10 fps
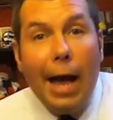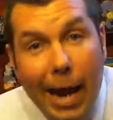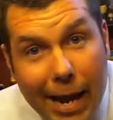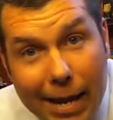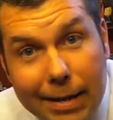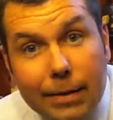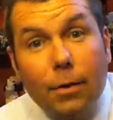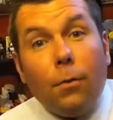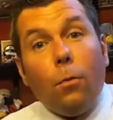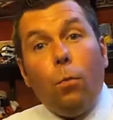
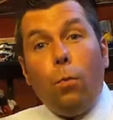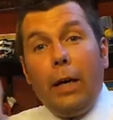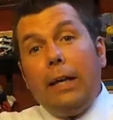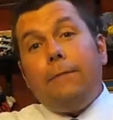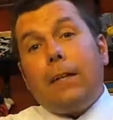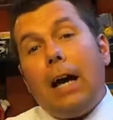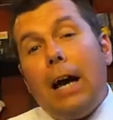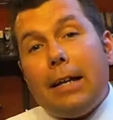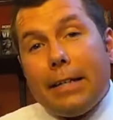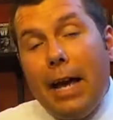And we've
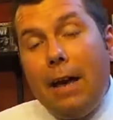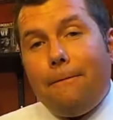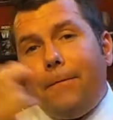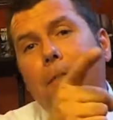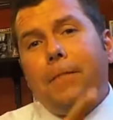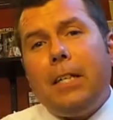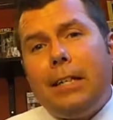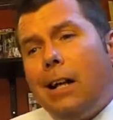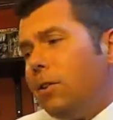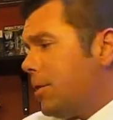got at
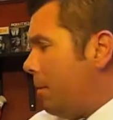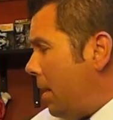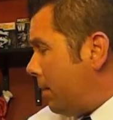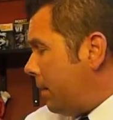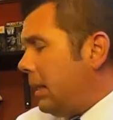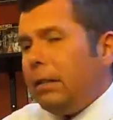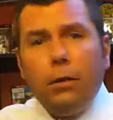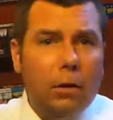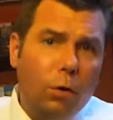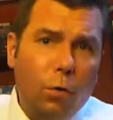$15 a month the
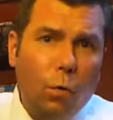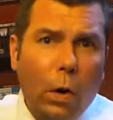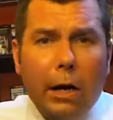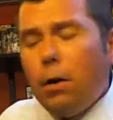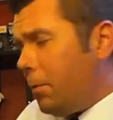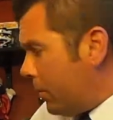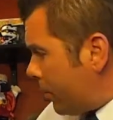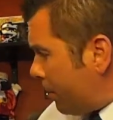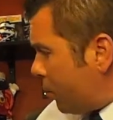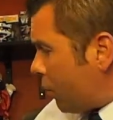loot wearable
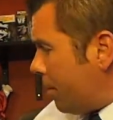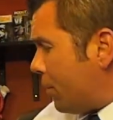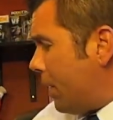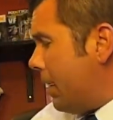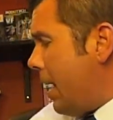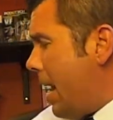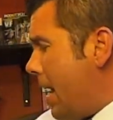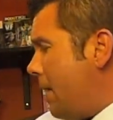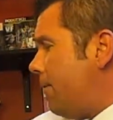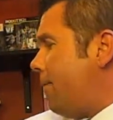subscription.
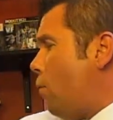And